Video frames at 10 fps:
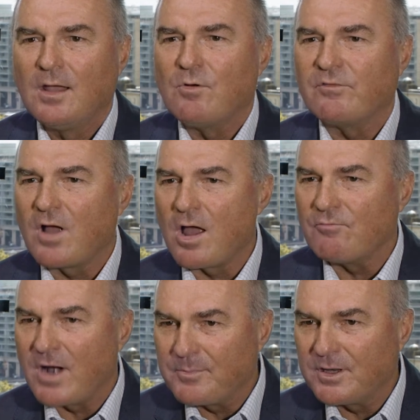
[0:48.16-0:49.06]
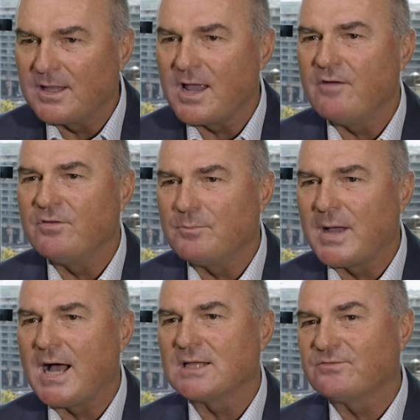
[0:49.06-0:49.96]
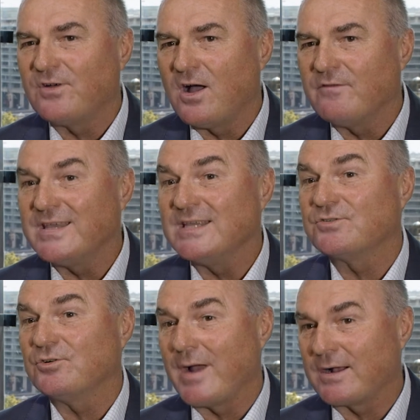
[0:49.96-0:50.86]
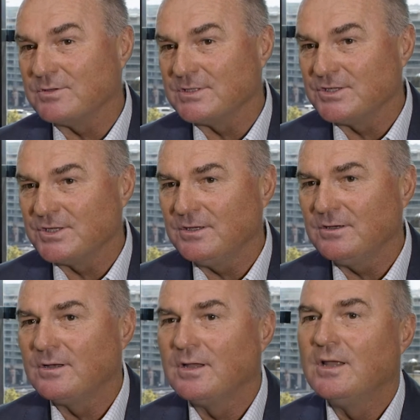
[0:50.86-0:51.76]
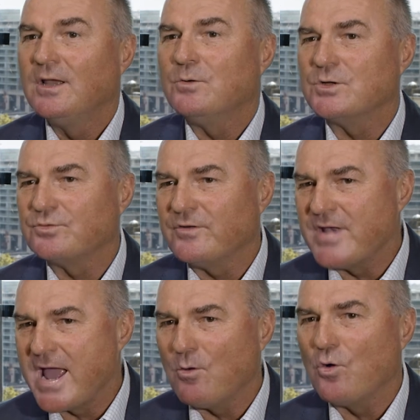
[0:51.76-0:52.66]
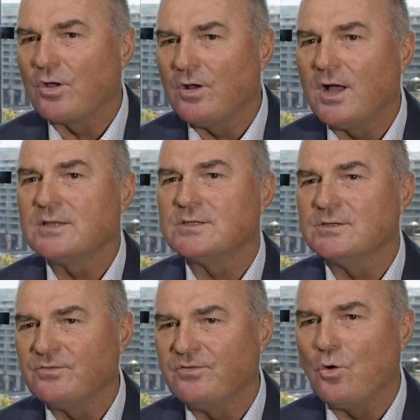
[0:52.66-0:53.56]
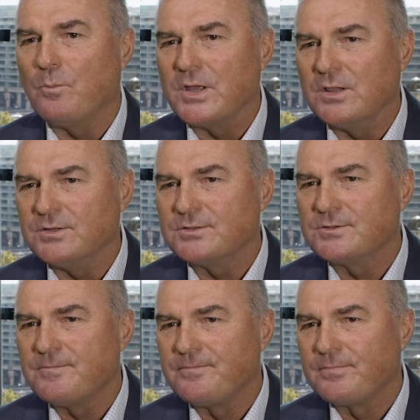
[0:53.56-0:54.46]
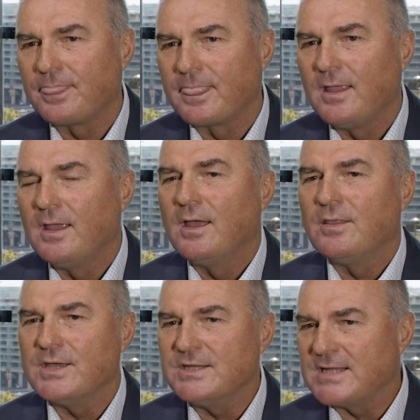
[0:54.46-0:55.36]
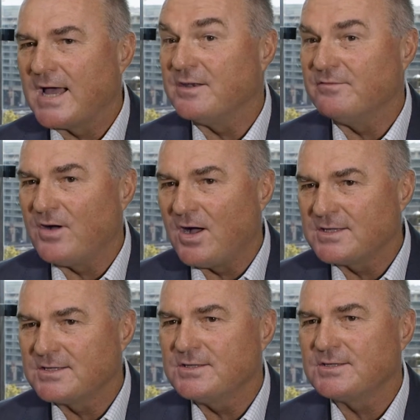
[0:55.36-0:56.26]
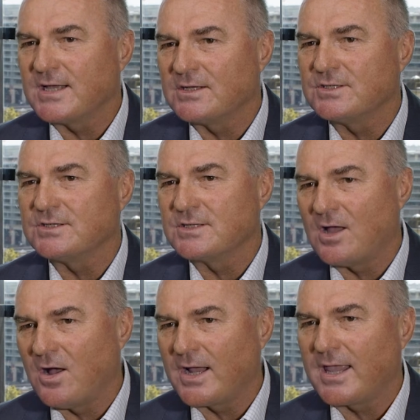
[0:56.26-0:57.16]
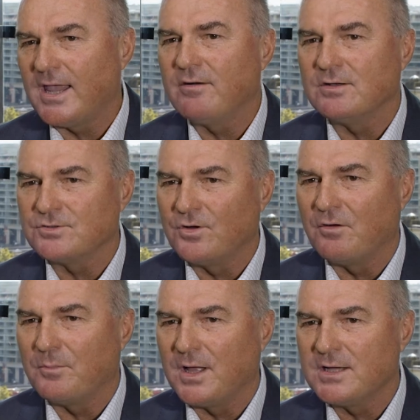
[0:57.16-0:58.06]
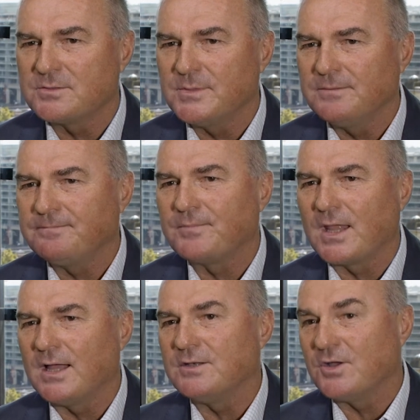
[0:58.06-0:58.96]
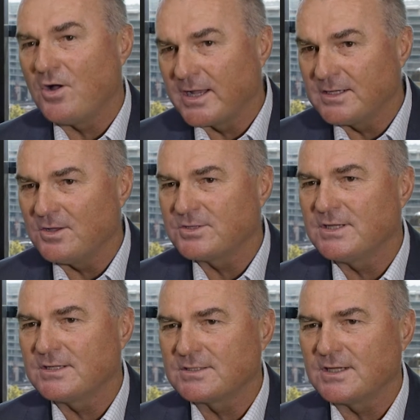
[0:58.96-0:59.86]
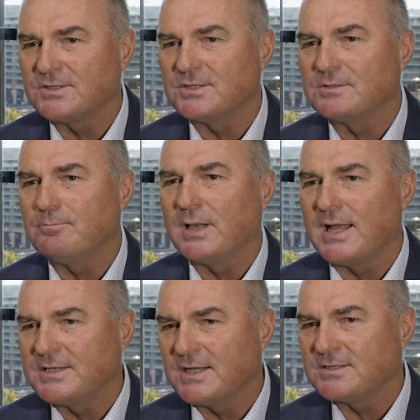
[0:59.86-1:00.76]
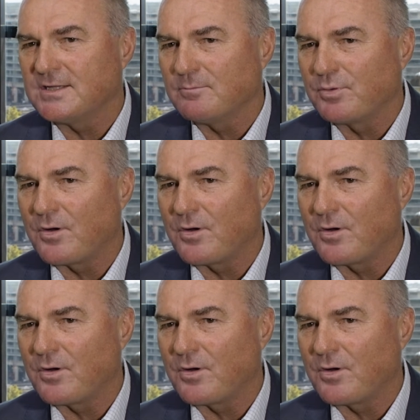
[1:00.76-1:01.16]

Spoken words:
We've grown rapidly over the past 5 years through acquisition, which we've now organised into four pillars. These are devices such as eye care and joint replacement, diagnostics such as blood testing